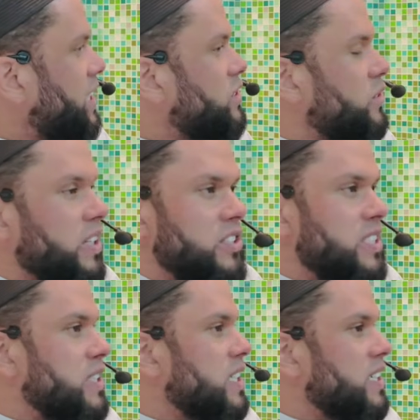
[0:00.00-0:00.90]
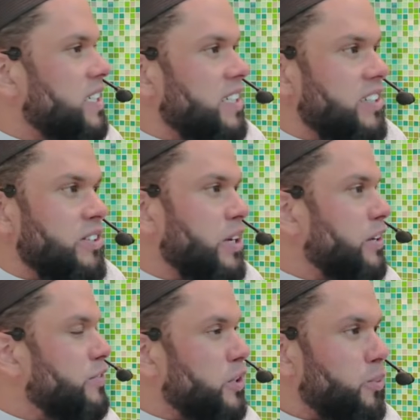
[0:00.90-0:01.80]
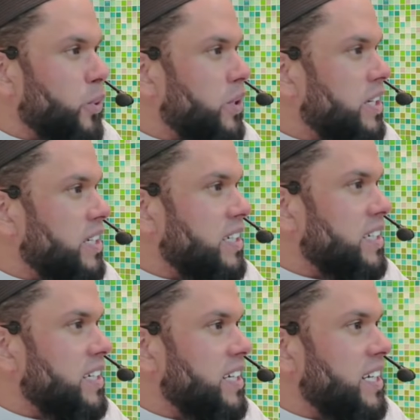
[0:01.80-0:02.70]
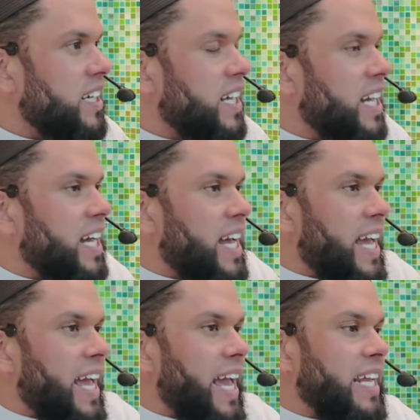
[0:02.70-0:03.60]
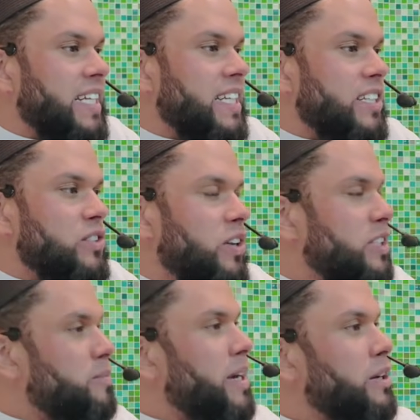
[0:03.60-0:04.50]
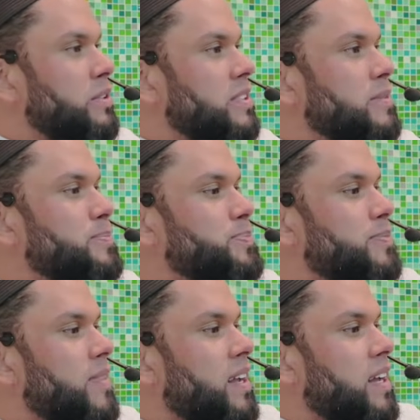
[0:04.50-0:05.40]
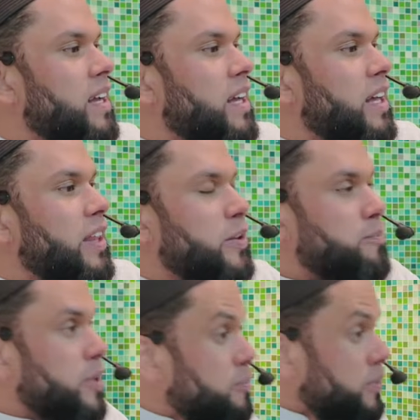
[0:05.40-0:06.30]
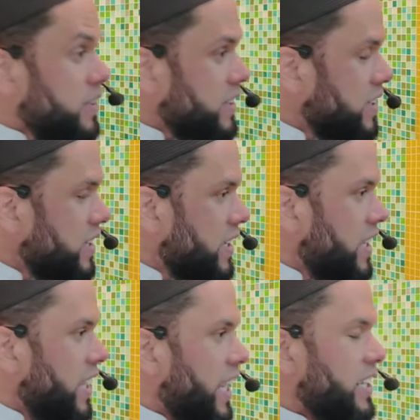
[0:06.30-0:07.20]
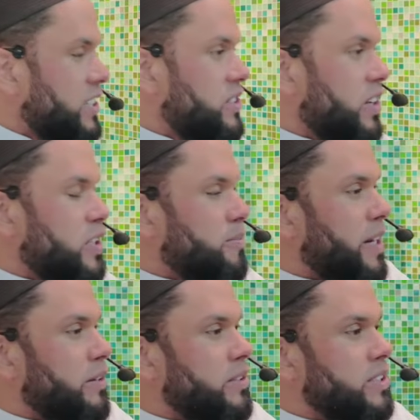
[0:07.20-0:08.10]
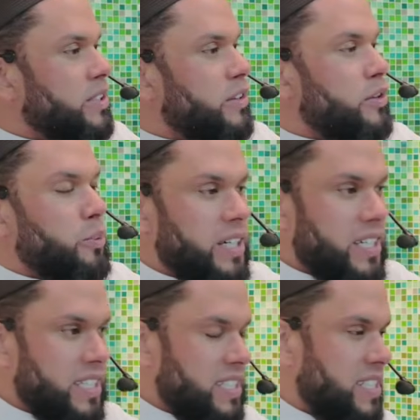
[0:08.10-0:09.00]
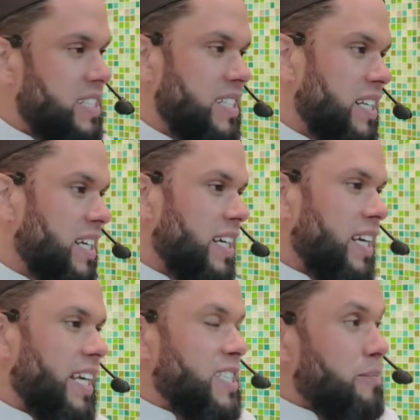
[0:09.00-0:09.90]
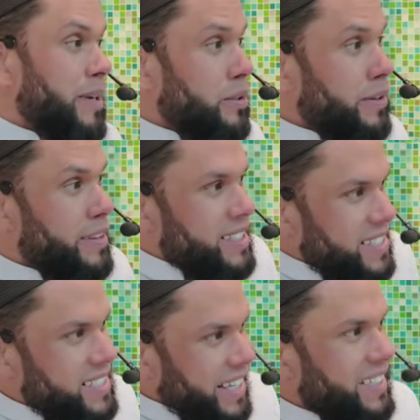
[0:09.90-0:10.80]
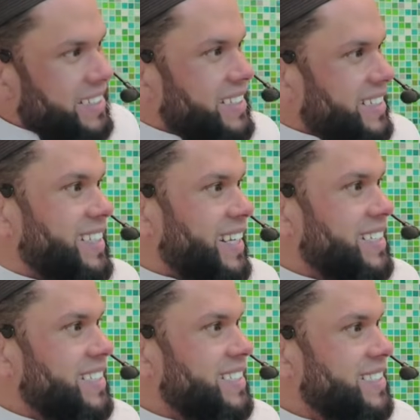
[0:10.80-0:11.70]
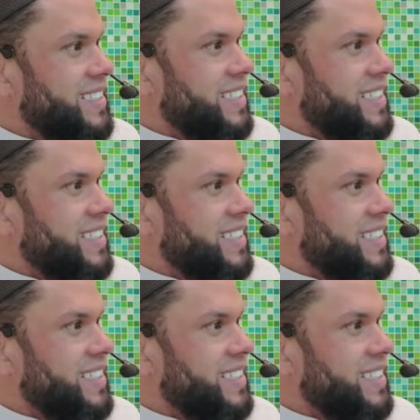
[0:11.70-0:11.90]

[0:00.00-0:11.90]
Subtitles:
It's not just going for a walk. And it's not about the people, and it's not about the words. It's about the state again.